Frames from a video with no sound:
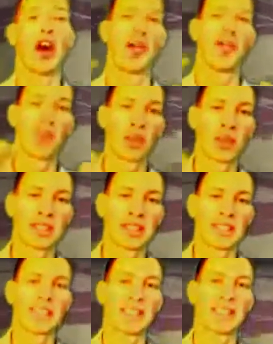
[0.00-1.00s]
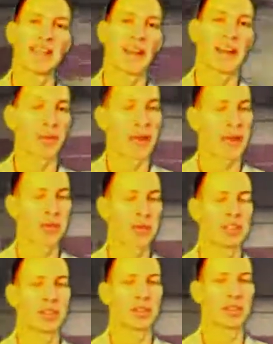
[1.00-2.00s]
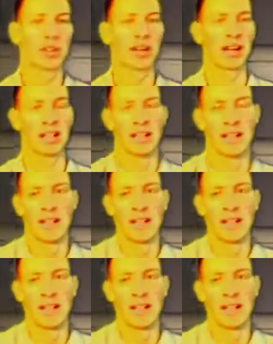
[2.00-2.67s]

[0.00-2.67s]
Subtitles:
Unfortunately, there are a lot of bad ones as well.